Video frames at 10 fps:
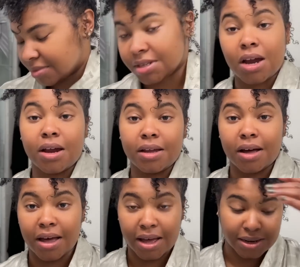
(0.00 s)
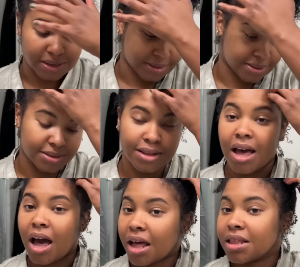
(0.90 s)
Sorry, y'all had to,
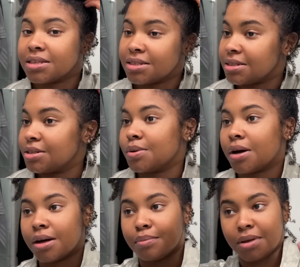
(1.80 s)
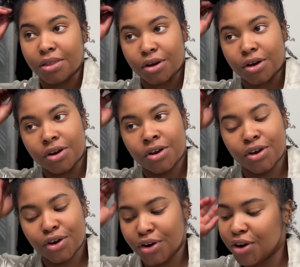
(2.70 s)
I listened to um, either
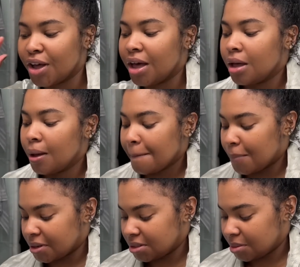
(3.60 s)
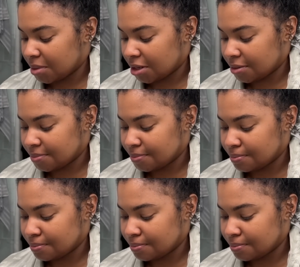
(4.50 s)
Boyz Men